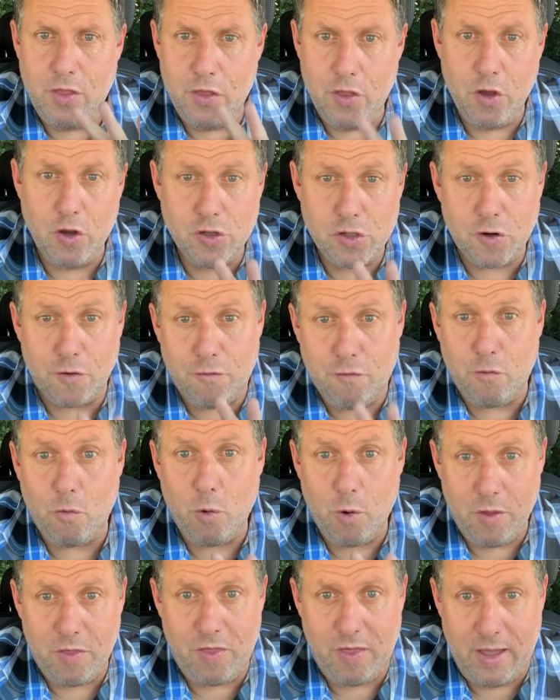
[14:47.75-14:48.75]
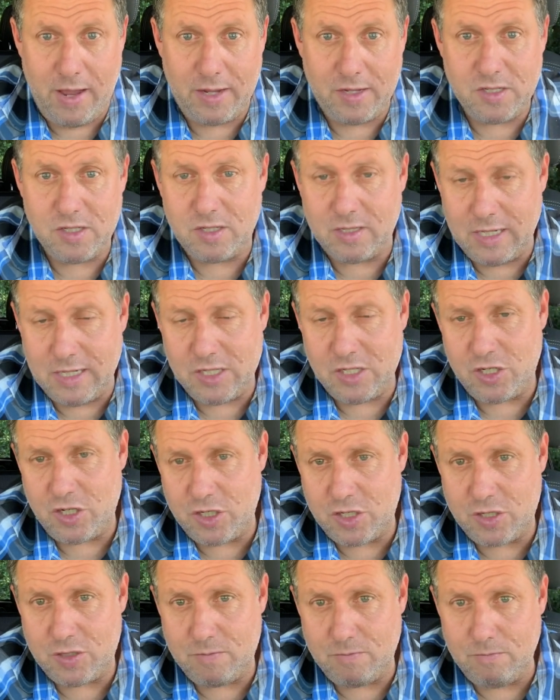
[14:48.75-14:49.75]
those are 4 things. Let's
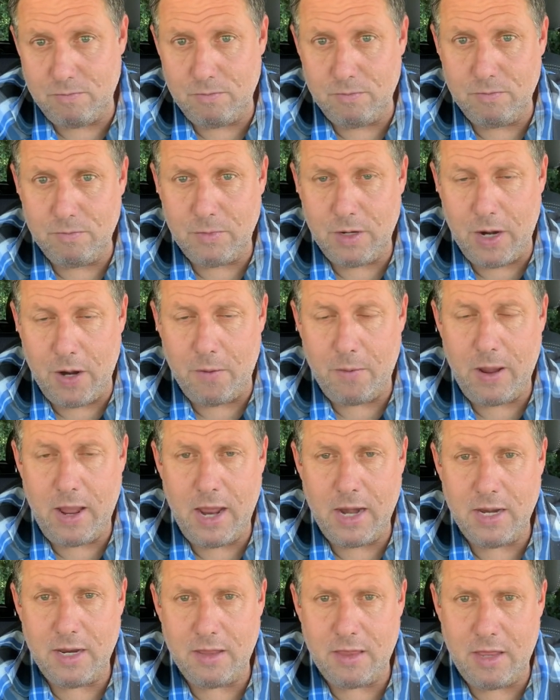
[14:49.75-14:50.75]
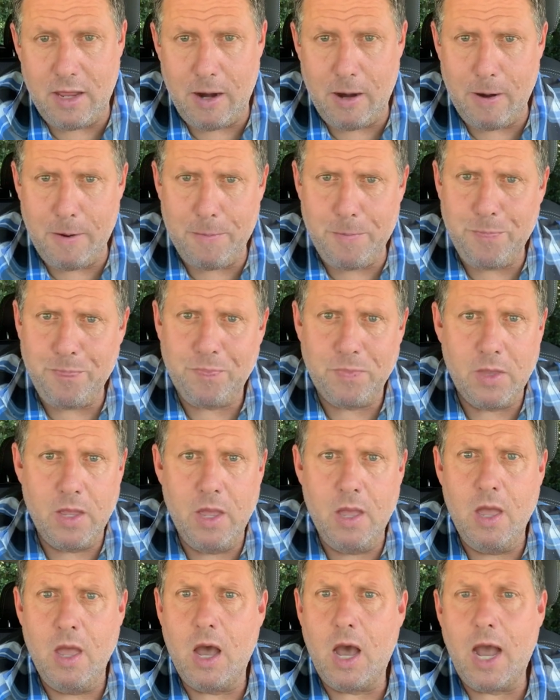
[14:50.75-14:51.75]
just, end it there.
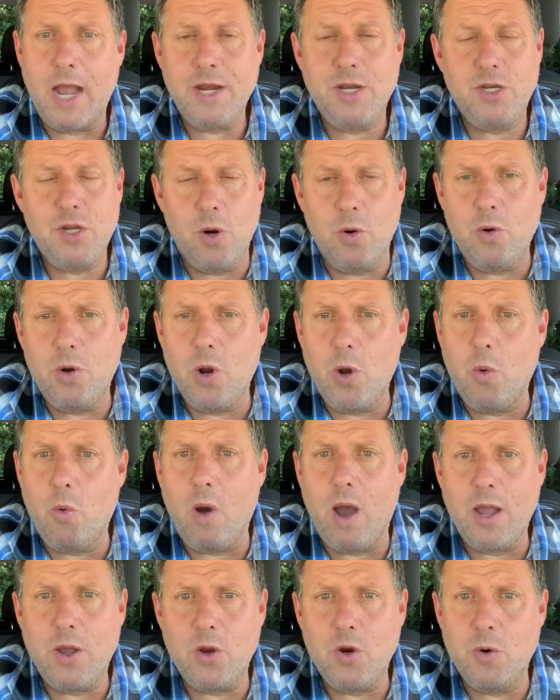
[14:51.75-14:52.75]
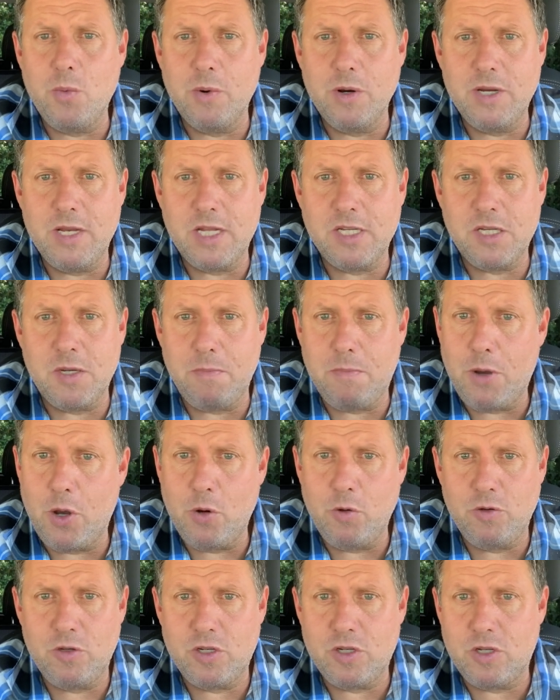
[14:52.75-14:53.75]
I don't know why Uber doesn't
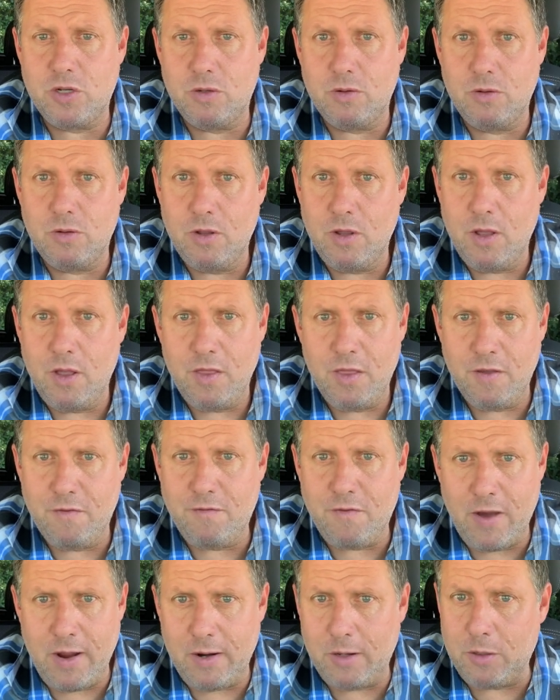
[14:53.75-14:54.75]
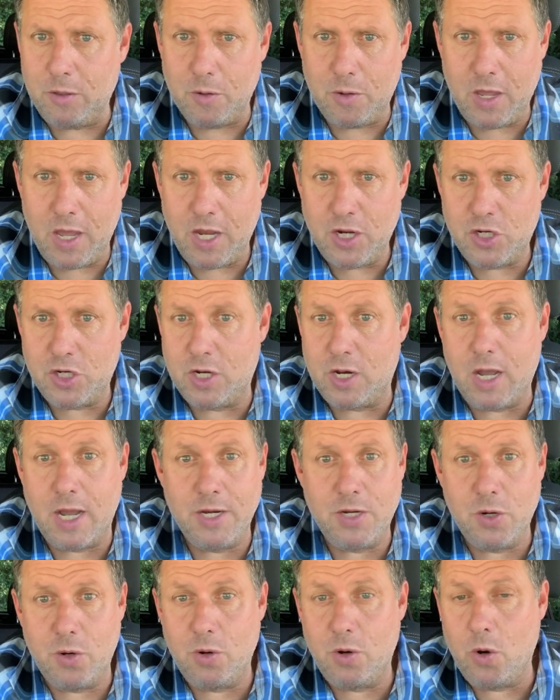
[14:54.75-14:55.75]
post the final location.
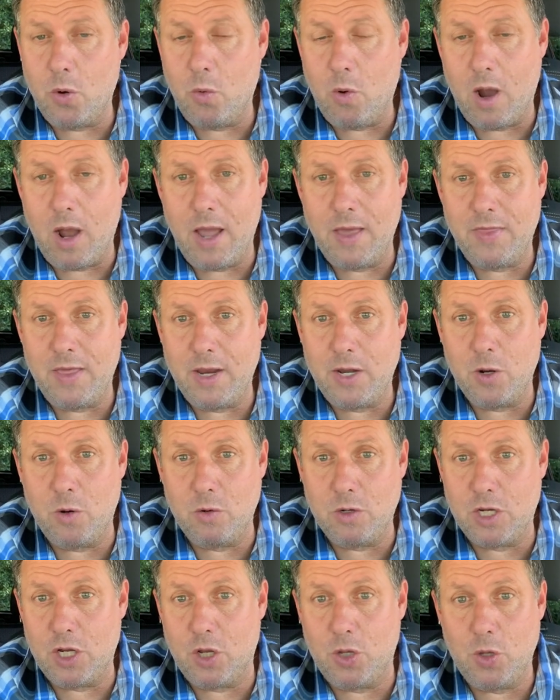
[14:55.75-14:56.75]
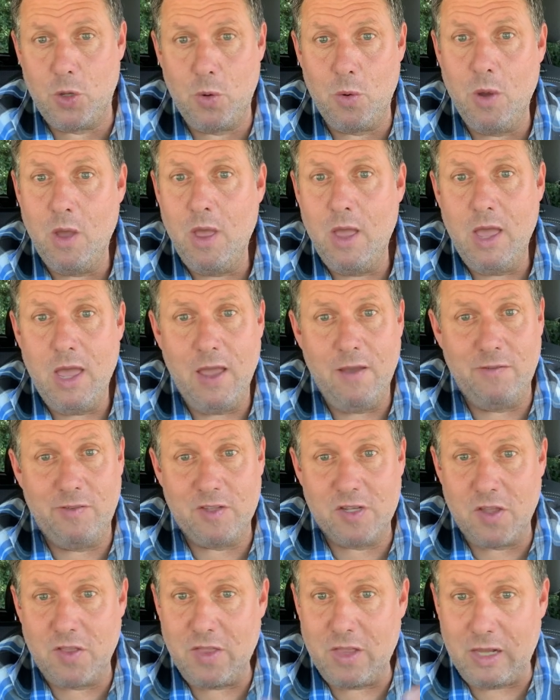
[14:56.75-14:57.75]
I don't know why they don't tell you if
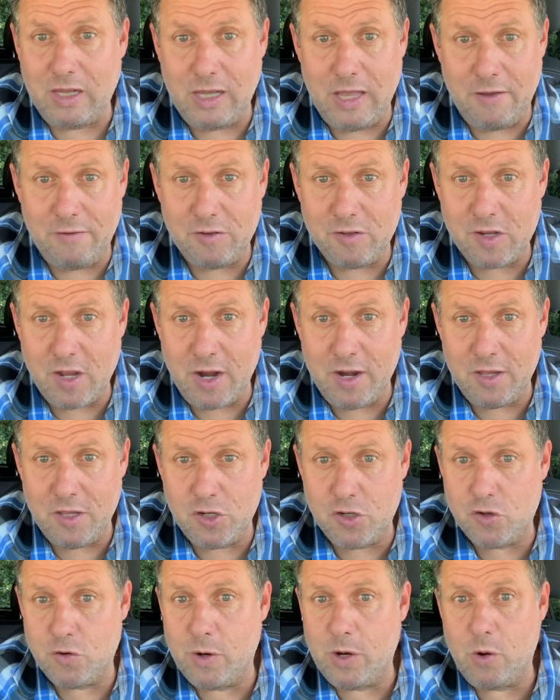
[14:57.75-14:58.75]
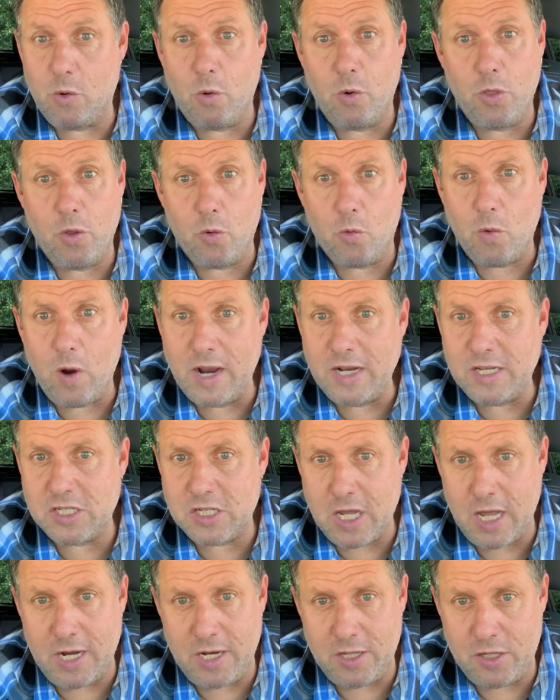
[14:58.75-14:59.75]
it's on the left side of the street or the right
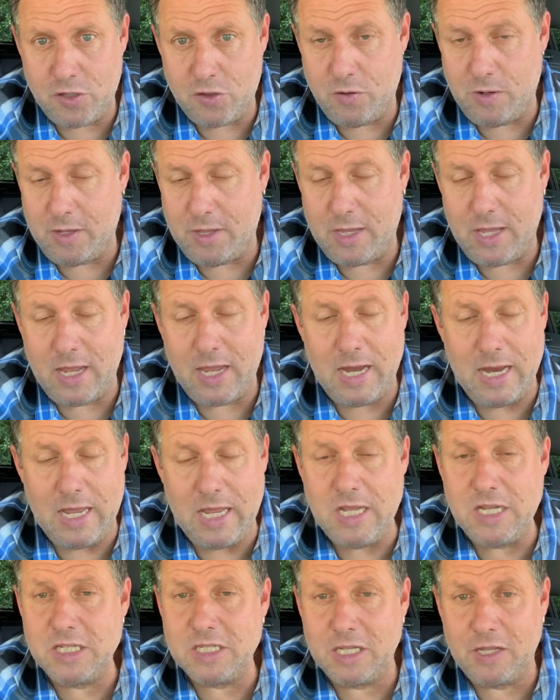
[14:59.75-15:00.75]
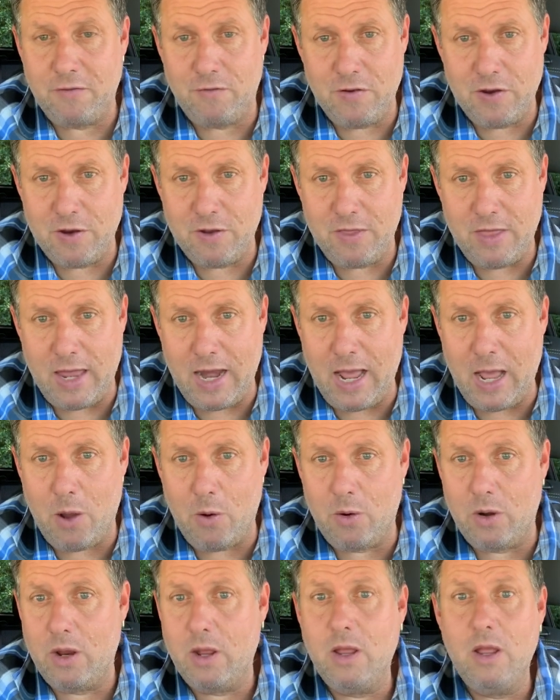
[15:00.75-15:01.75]
side of the street. They can easily figure that
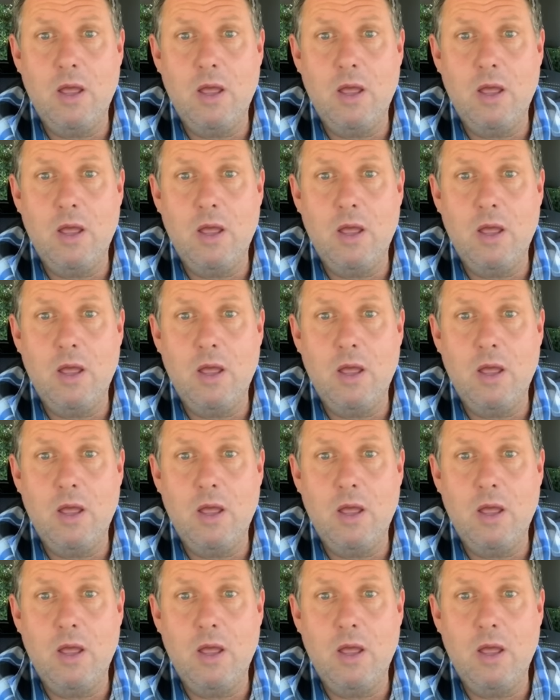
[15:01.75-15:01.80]
out.